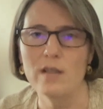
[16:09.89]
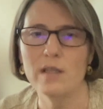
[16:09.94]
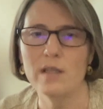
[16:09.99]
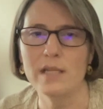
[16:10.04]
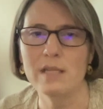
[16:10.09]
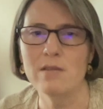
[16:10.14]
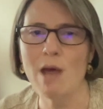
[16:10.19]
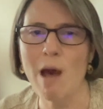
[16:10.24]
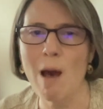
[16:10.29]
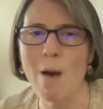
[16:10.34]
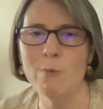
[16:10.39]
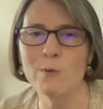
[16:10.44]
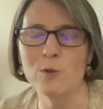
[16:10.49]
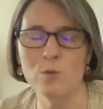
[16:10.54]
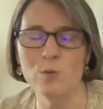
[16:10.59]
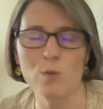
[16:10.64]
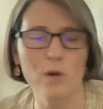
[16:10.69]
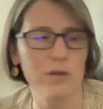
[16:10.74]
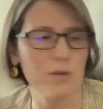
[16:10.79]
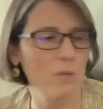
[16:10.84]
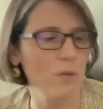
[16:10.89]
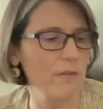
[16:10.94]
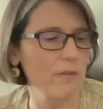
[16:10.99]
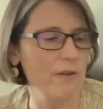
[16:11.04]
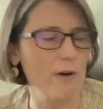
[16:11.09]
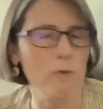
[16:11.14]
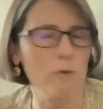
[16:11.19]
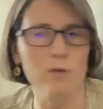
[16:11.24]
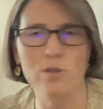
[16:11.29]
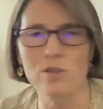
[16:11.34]
like that was one that we
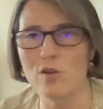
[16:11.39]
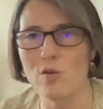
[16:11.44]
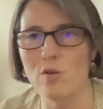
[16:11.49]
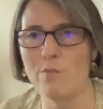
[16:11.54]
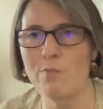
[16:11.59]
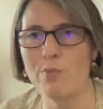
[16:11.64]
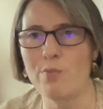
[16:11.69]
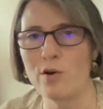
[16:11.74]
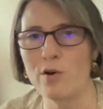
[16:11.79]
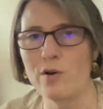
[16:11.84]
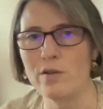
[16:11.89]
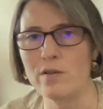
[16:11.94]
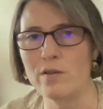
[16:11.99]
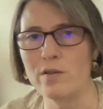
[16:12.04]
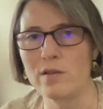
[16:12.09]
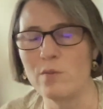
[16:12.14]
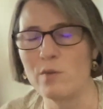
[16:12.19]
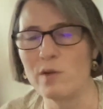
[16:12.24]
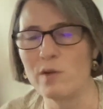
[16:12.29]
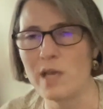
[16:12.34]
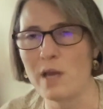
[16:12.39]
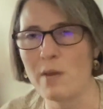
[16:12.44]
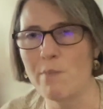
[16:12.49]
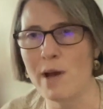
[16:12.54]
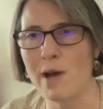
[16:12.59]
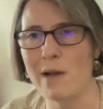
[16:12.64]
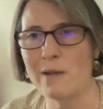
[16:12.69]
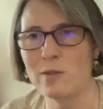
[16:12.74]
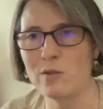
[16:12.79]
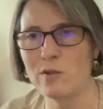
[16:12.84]
felt was so important that we came
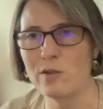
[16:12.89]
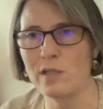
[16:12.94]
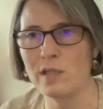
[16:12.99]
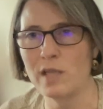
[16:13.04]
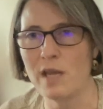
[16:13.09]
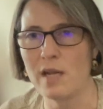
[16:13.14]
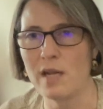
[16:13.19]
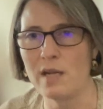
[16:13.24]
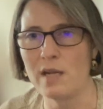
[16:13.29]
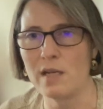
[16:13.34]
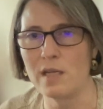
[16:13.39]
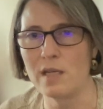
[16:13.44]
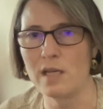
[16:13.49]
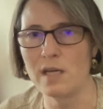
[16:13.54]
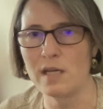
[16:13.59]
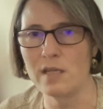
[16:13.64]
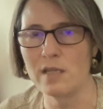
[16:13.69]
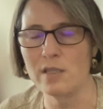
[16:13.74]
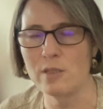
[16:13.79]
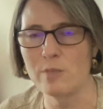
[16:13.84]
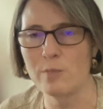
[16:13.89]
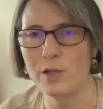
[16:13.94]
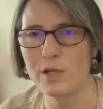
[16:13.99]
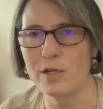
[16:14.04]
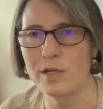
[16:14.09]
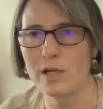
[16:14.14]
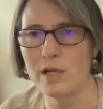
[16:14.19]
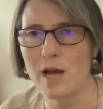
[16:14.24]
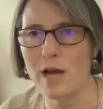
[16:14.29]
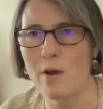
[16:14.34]
back to it again and again,
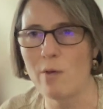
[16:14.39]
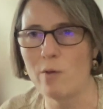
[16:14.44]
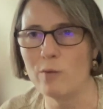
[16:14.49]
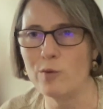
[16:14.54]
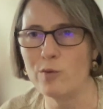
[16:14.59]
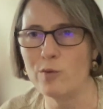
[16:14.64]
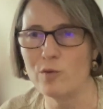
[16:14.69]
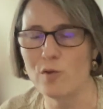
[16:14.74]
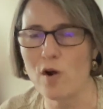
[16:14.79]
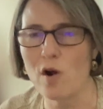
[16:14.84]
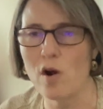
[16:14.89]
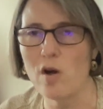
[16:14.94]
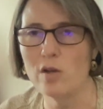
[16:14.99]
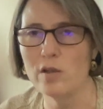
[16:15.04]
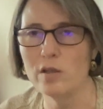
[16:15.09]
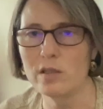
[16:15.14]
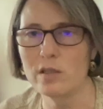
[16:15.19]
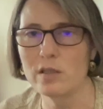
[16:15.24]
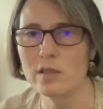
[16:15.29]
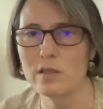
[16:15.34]
explaining how it was wrong.